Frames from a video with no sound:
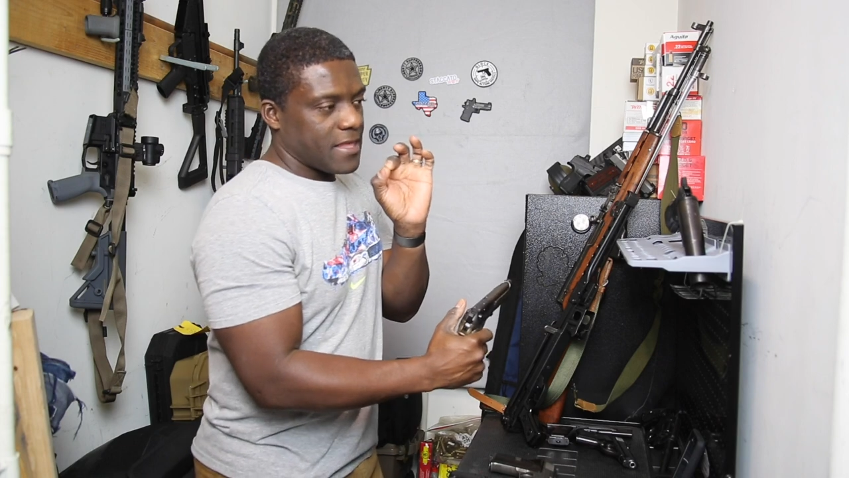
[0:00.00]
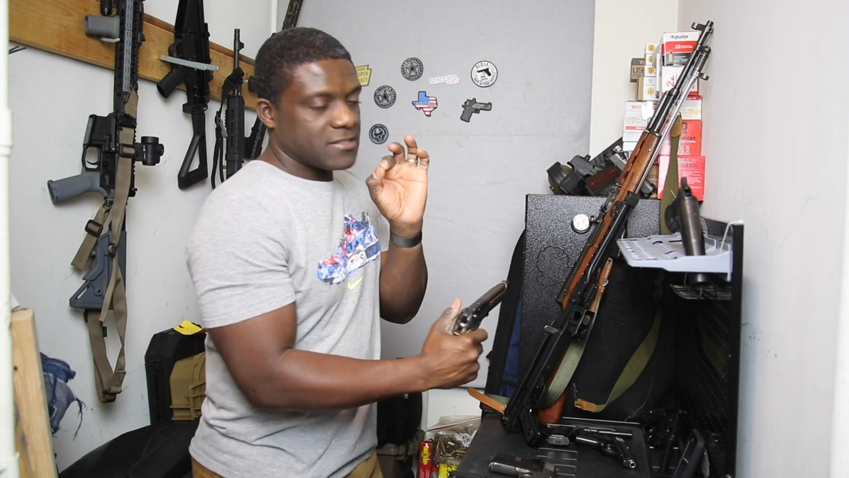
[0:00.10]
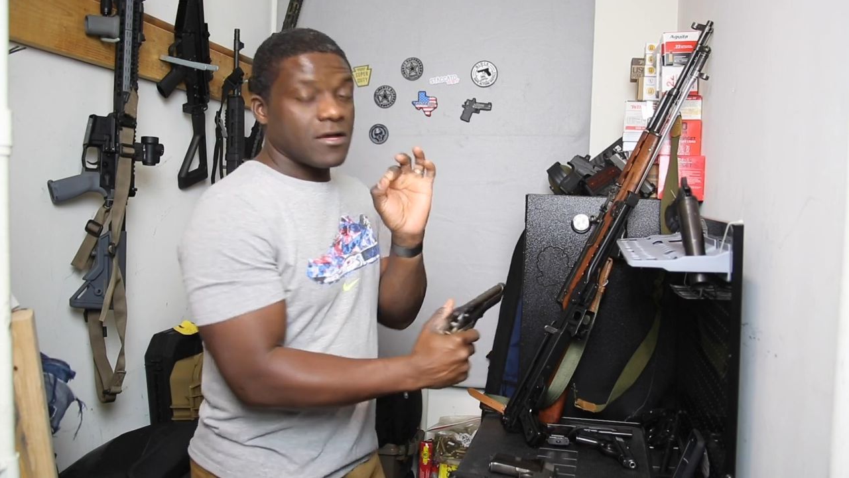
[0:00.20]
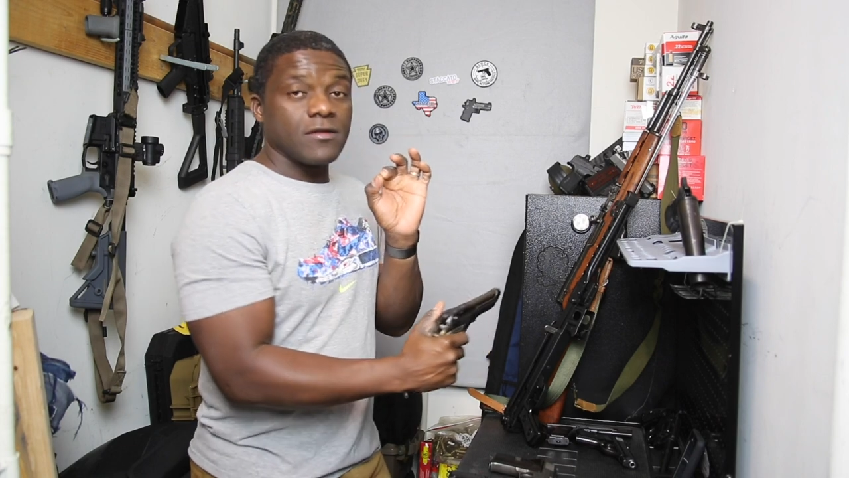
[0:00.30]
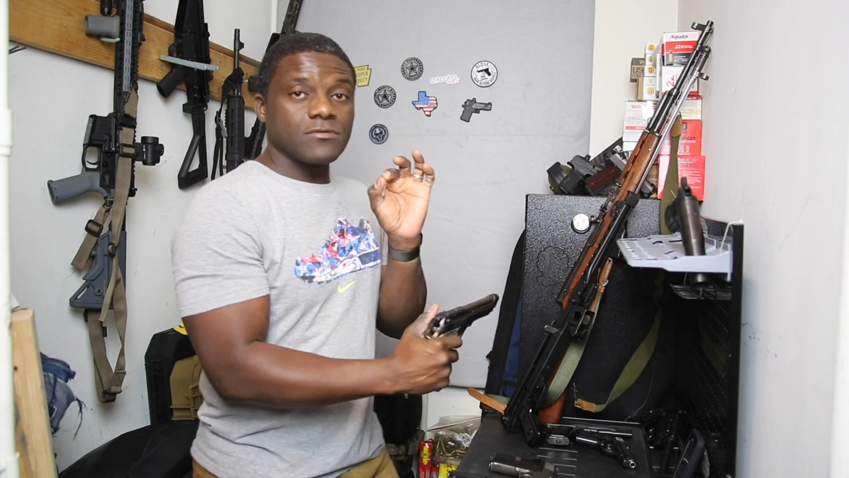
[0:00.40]

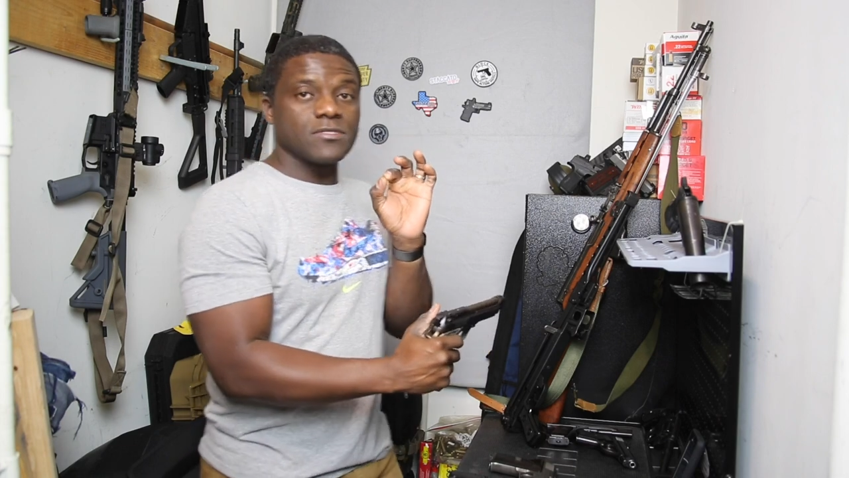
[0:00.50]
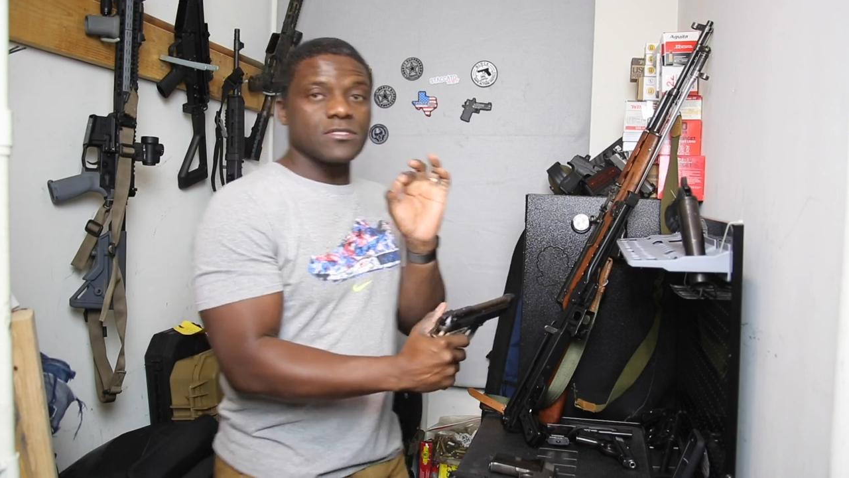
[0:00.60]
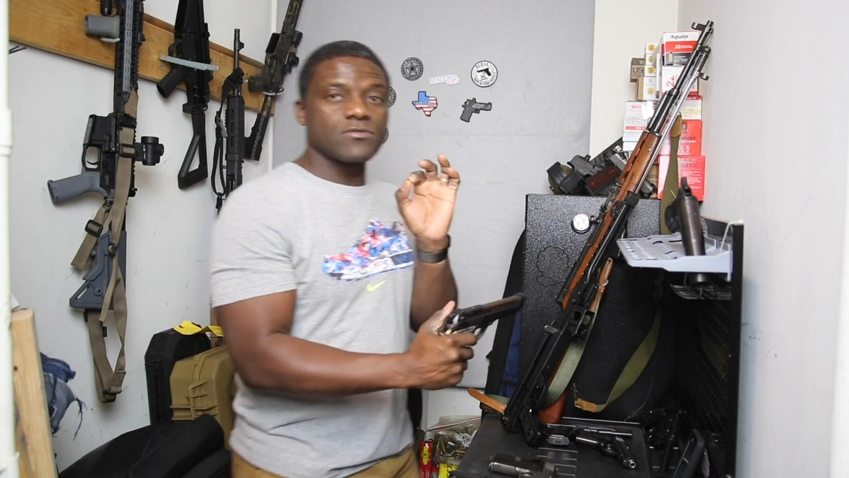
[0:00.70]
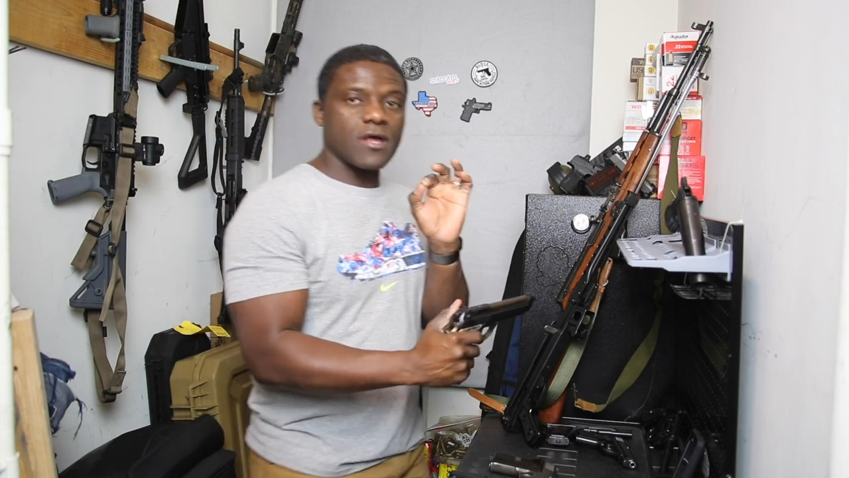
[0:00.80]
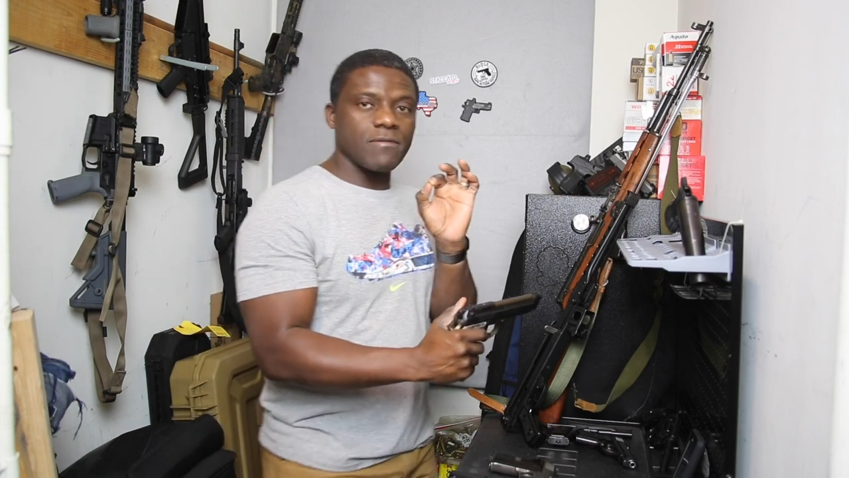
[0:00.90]
it's hard to
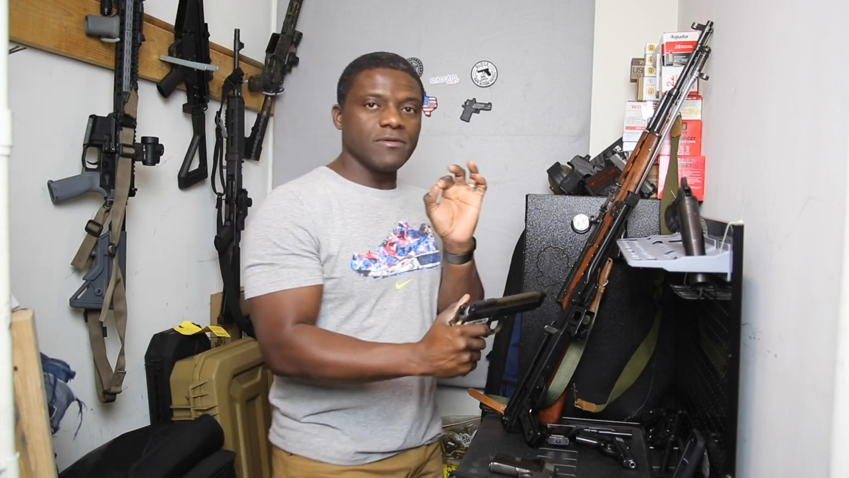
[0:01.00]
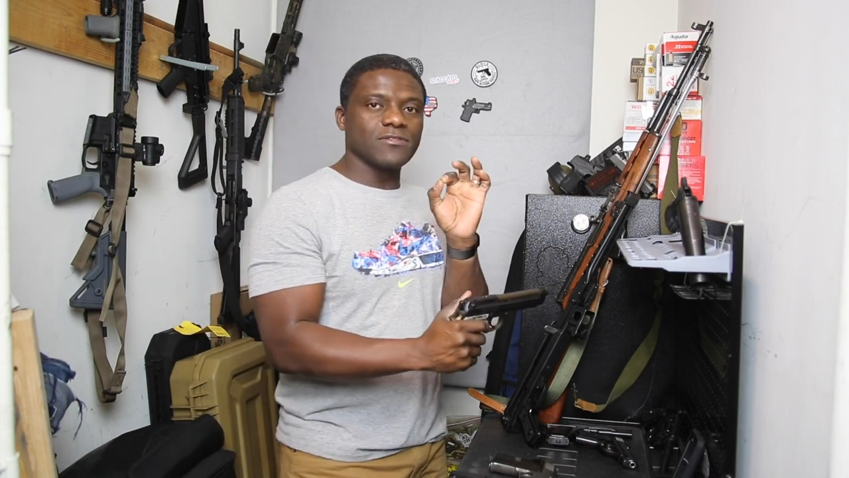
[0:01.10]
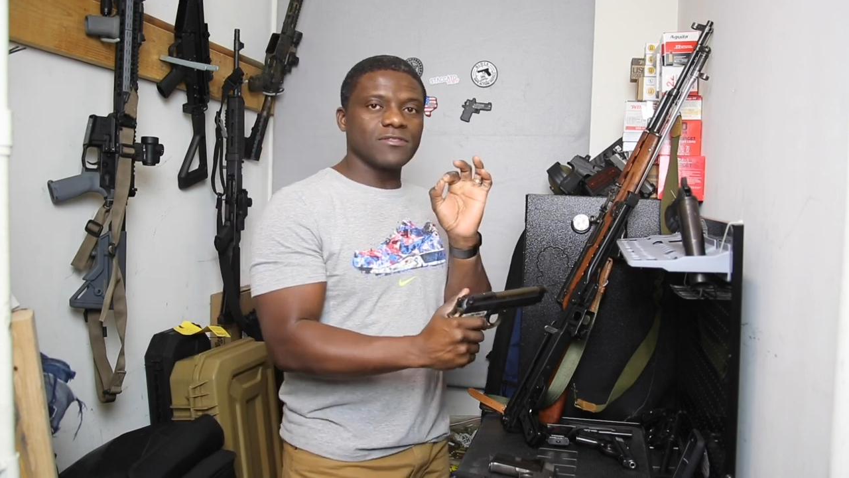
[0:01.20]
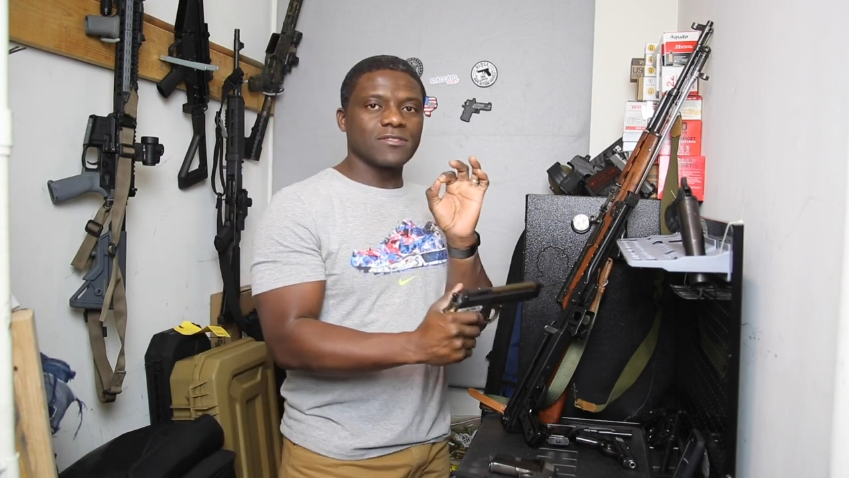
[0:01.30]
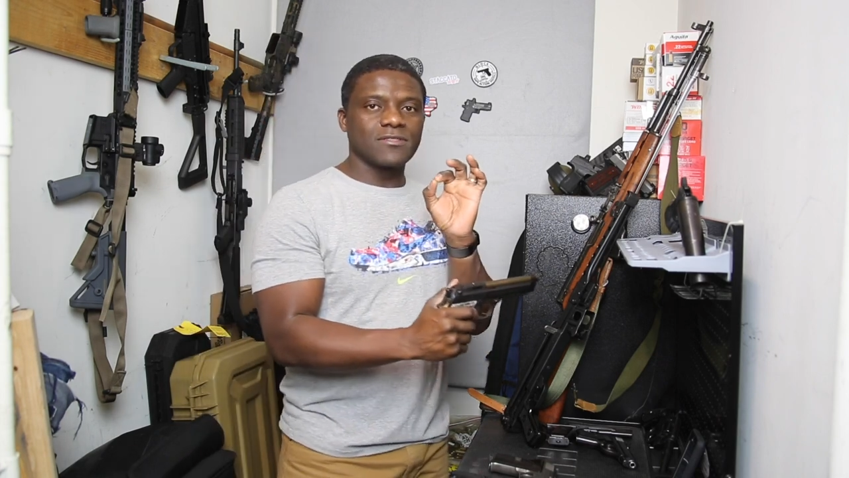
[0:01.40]
describe. It
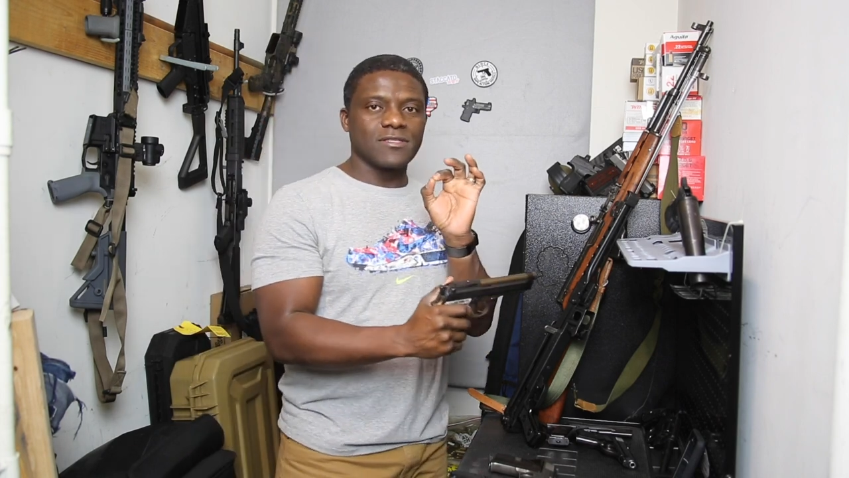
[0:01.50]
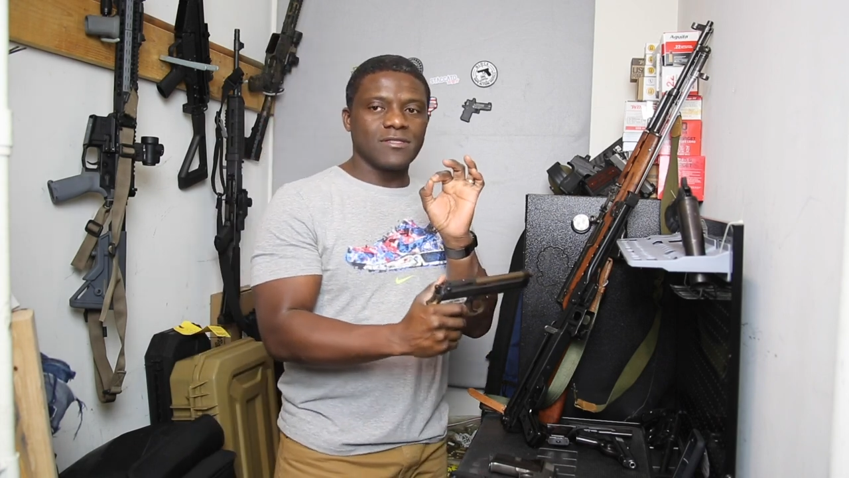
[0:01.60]
just